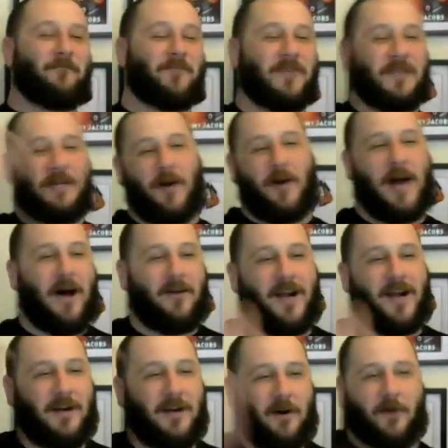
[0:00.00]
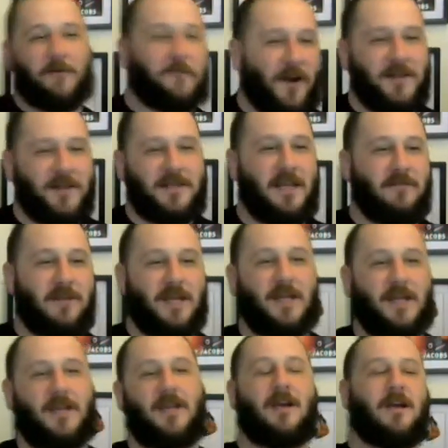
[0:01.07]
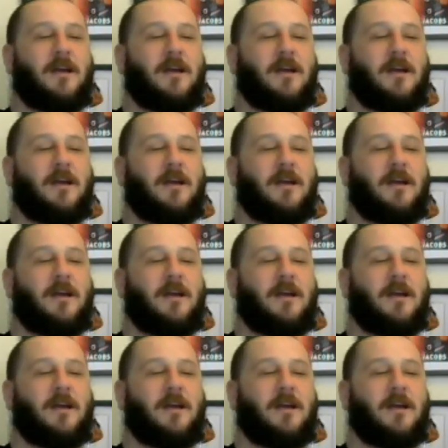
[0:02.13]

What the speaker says: You go down there and go to Fight TV.